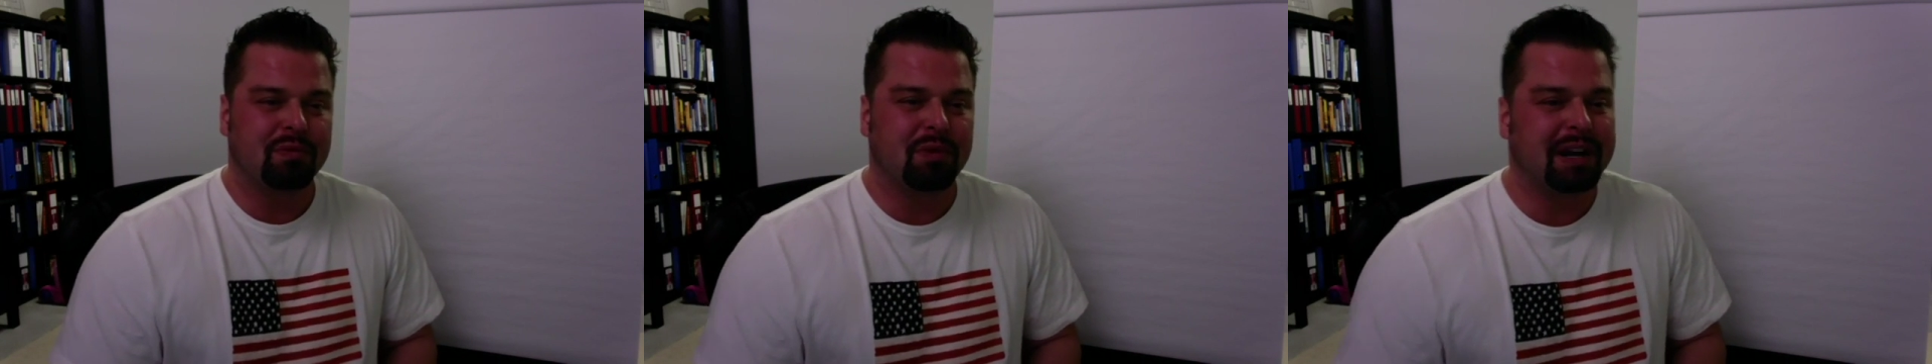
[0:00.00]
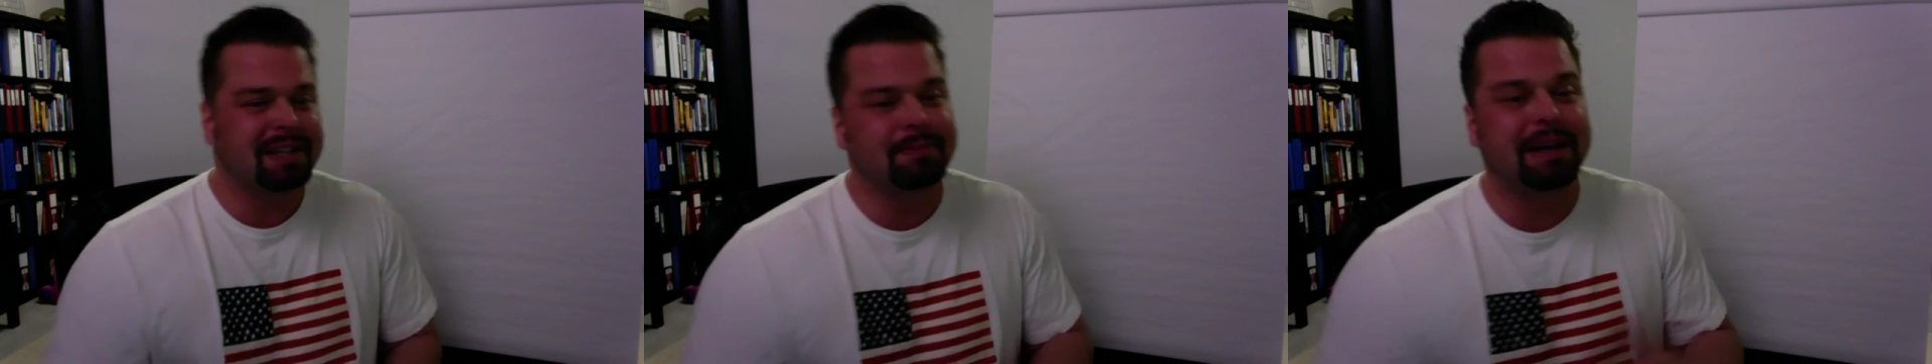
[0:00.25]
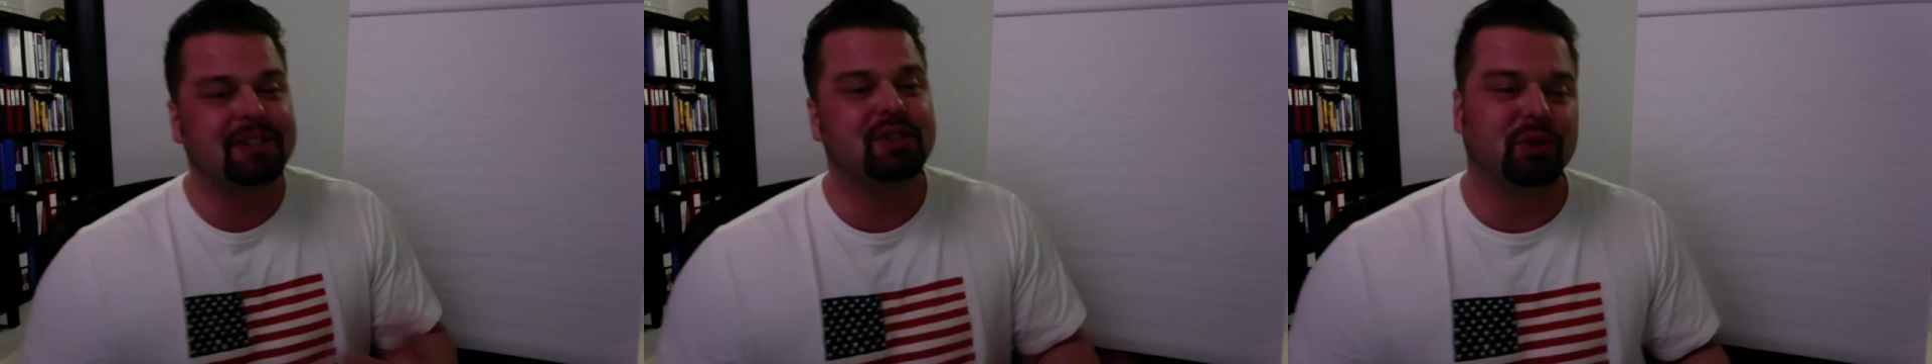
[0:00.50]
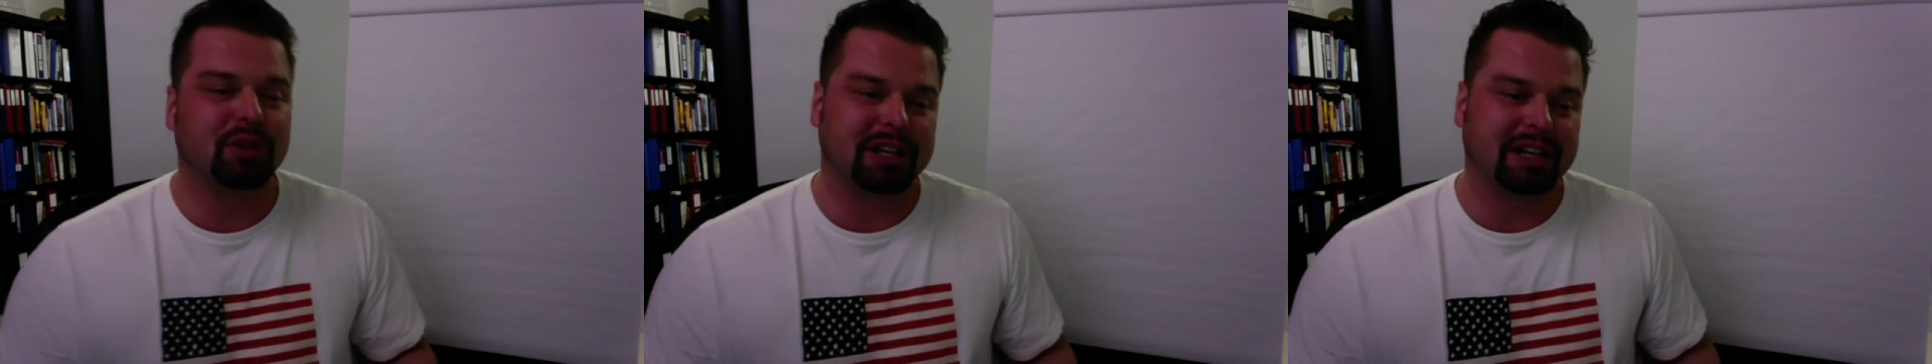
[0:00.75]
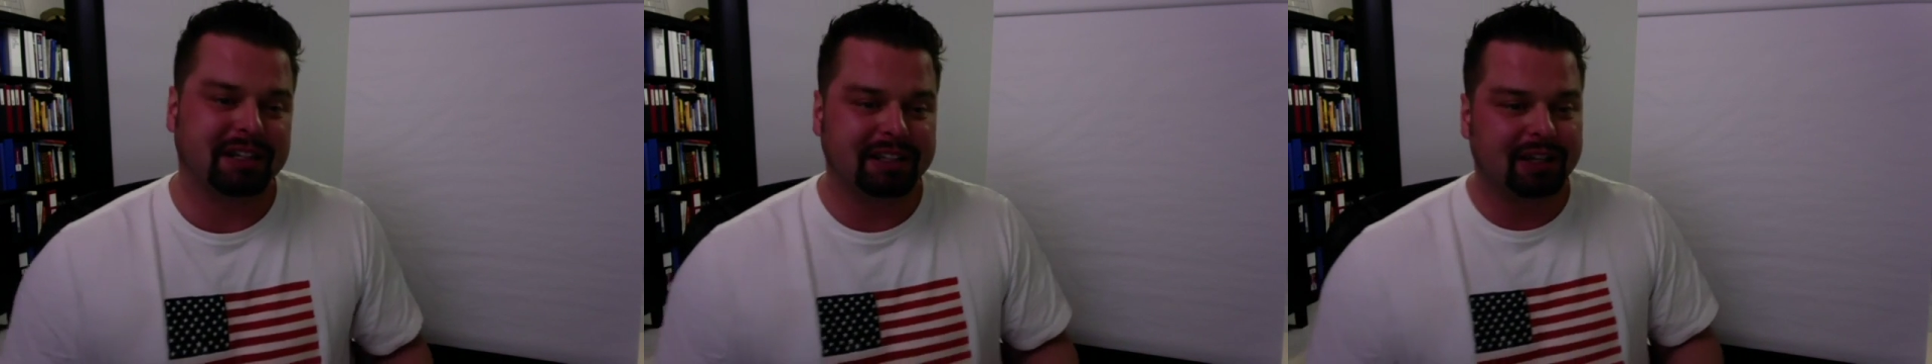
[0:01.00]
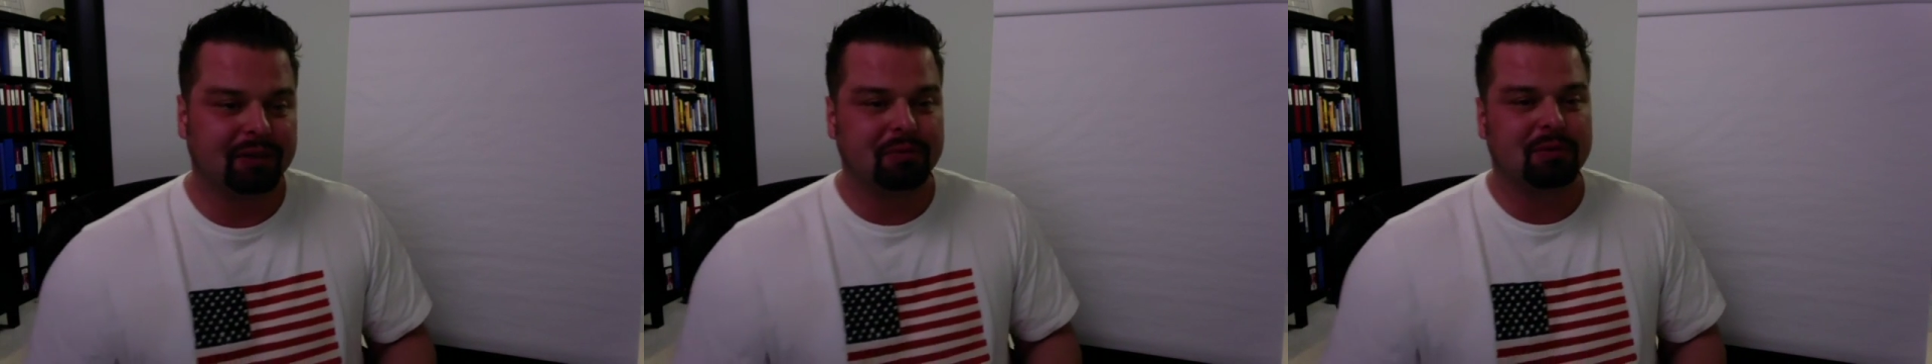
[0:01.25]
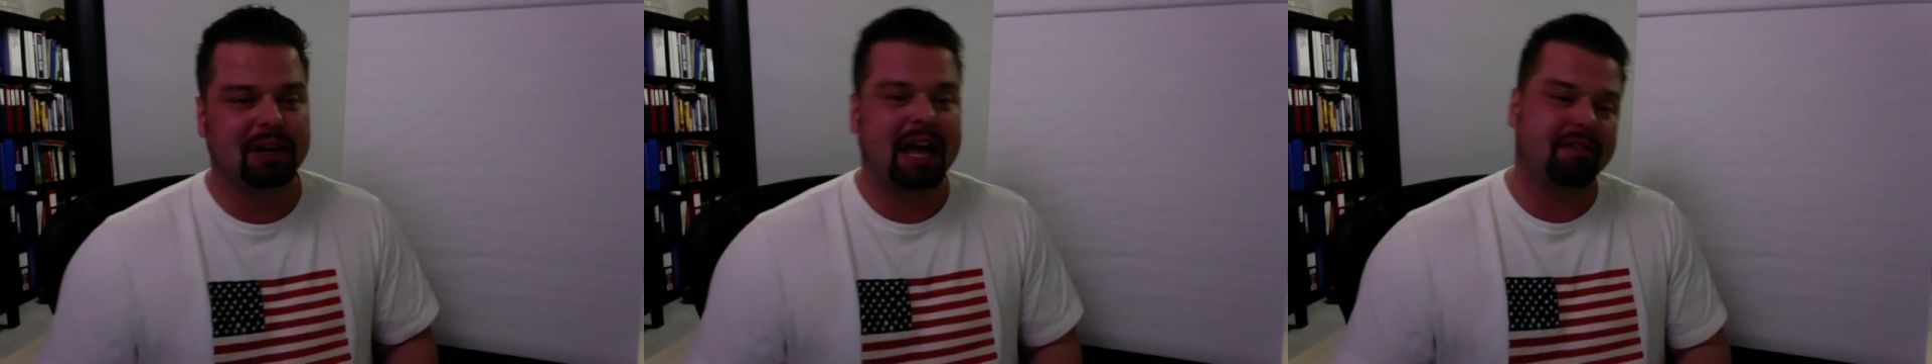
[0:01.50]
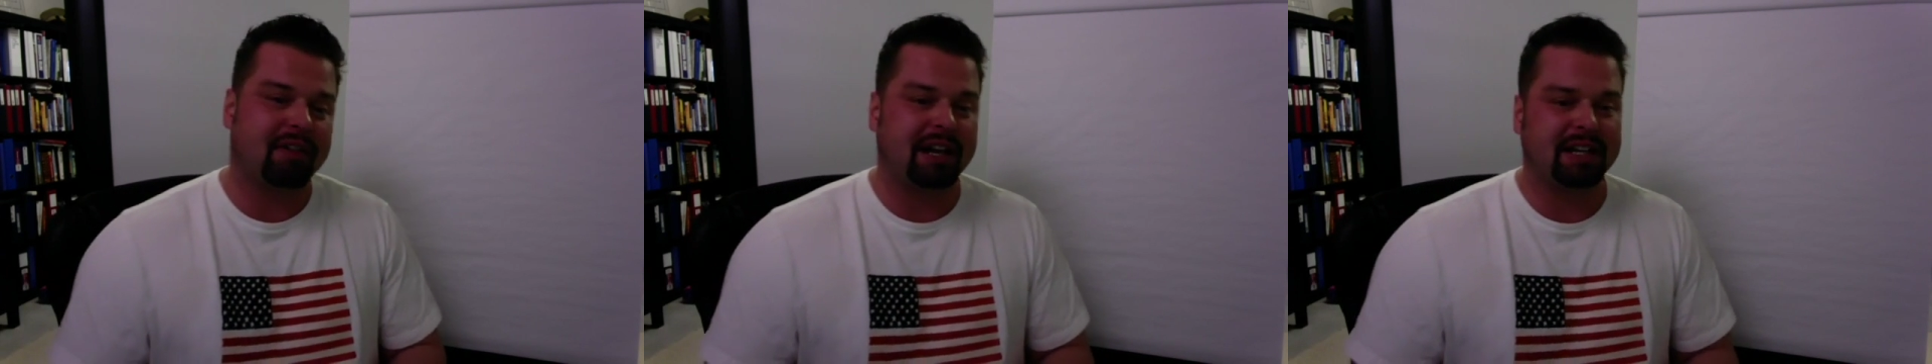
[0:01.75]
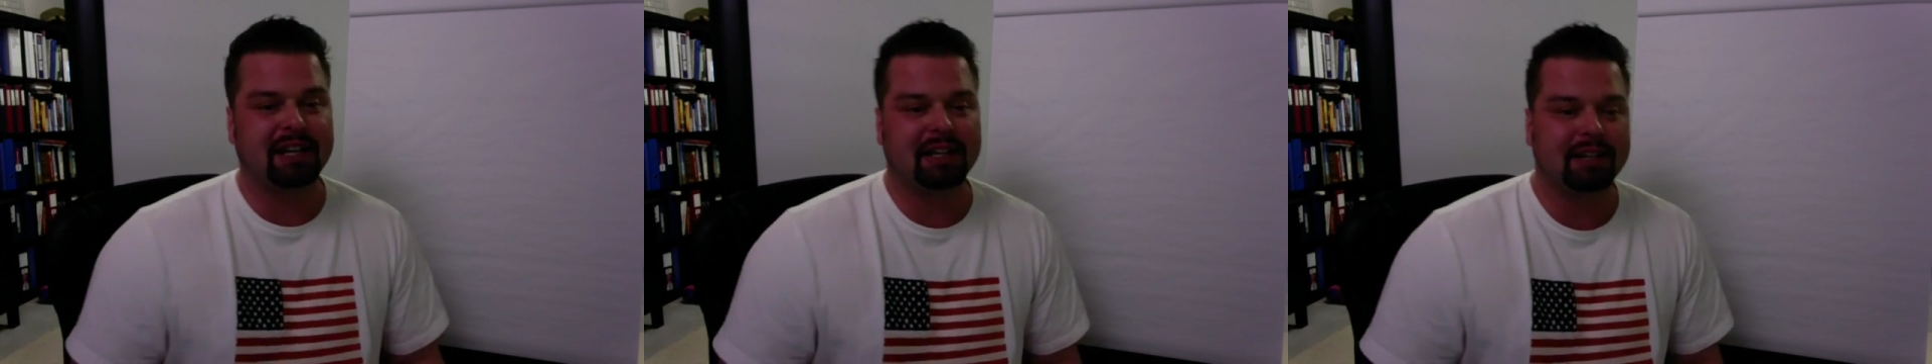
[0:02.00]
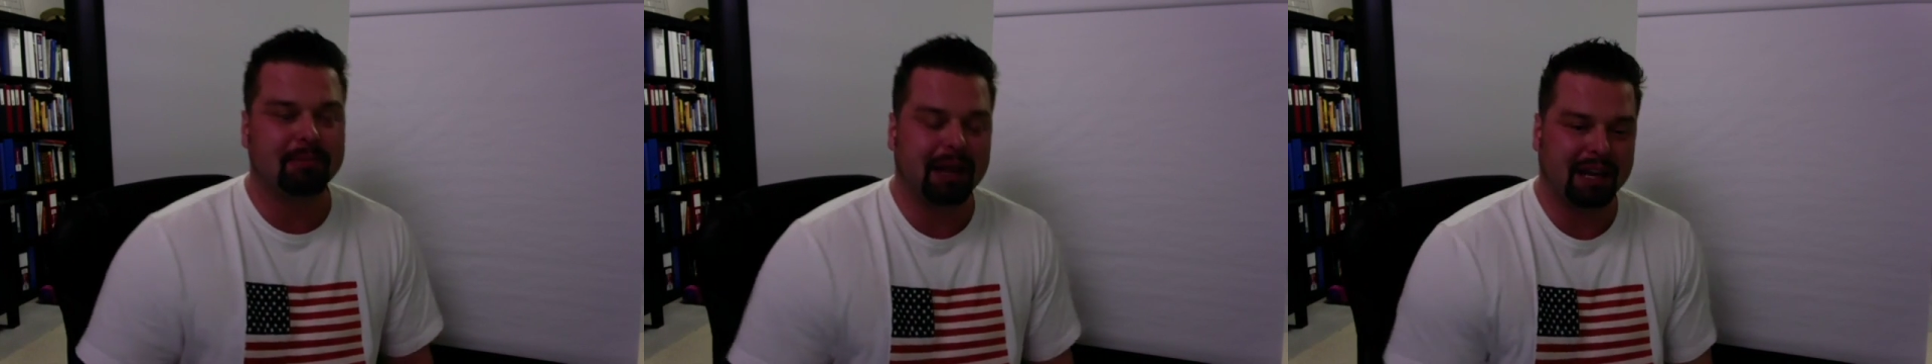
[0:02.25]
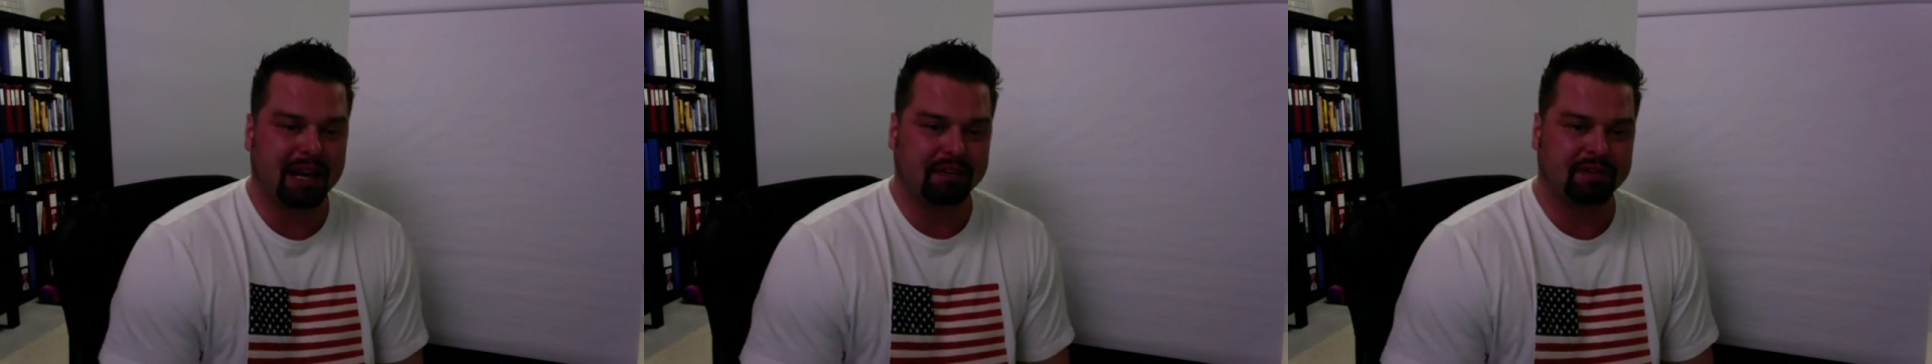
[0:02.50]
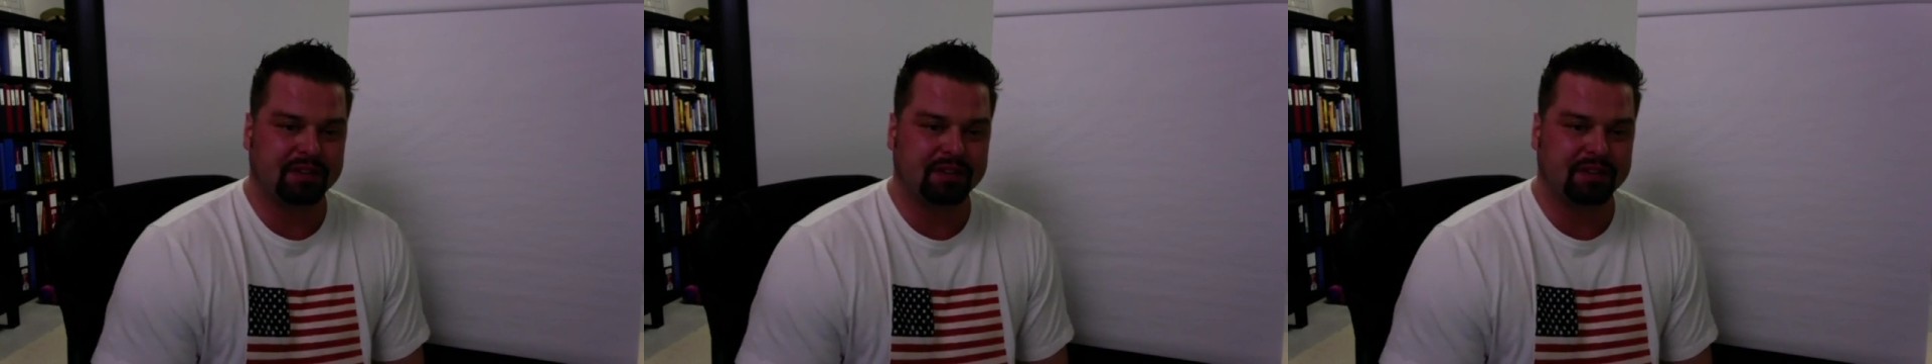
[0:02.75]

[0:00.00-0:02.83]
what is my story, and what have I done in my life?